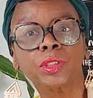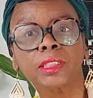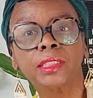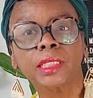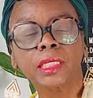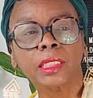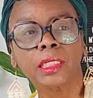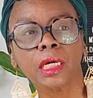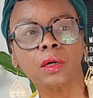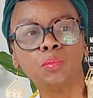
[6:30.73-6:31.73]
we
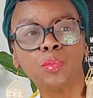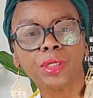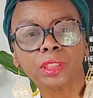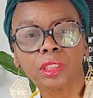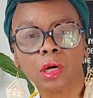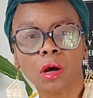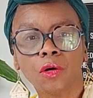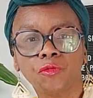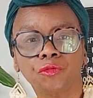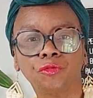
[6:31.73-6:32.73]
did a bit
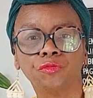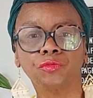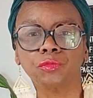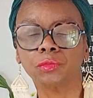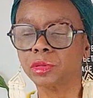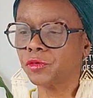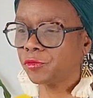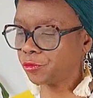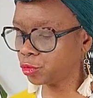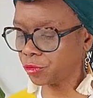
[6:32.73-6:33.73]
of a
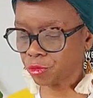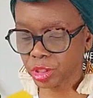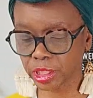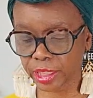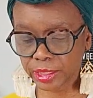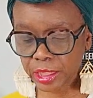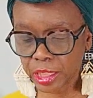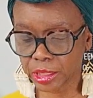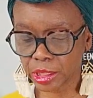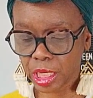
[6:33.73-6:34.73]
few different
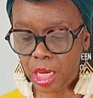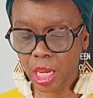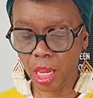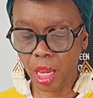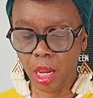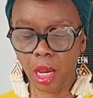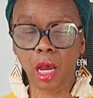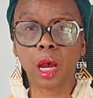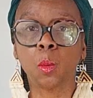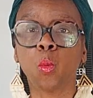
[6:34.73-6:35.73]
techniques.
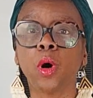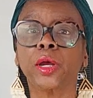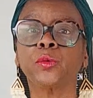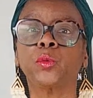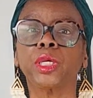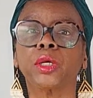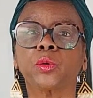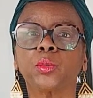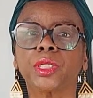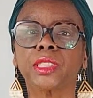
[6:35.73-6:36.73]
1 week
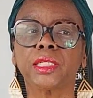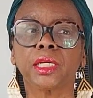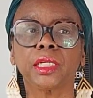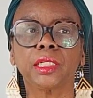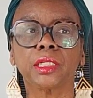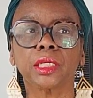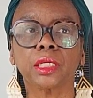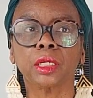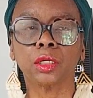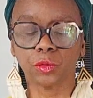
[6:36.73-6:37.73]
we did
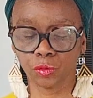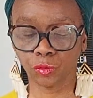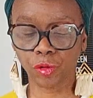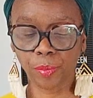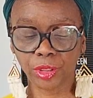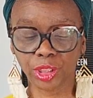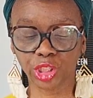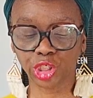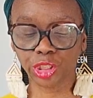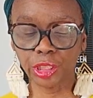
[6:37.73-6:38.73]

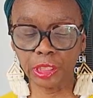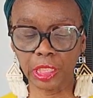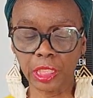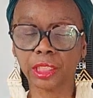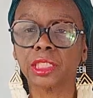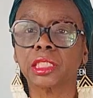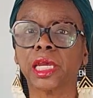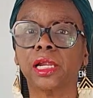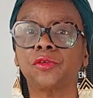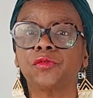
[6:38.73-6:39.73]
repetition in the
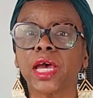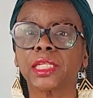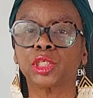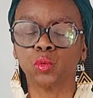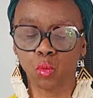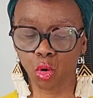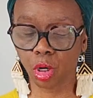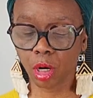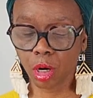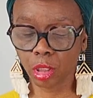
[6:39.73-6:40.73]
style of Andy
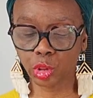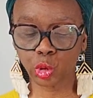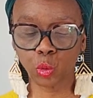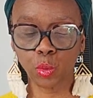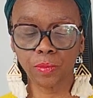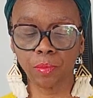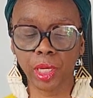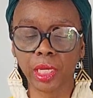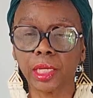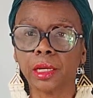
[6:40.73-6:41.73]
Warhol. So we
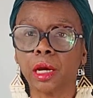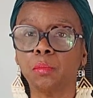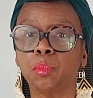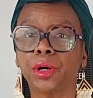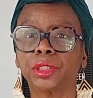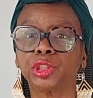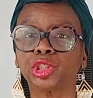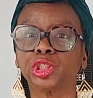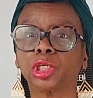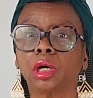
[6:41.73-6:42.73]
made a
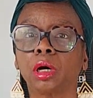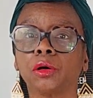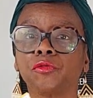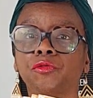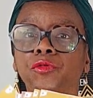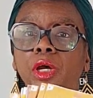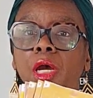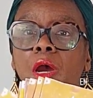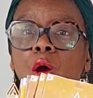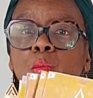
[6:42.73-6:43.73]
bunch of
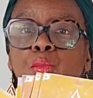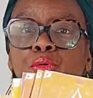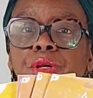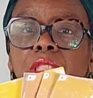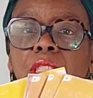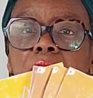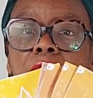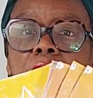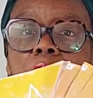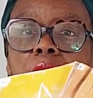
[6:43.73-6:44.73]

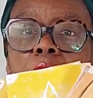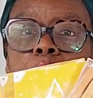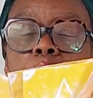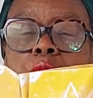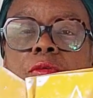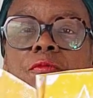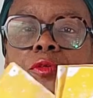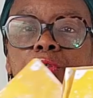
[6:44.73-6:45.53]
prints. We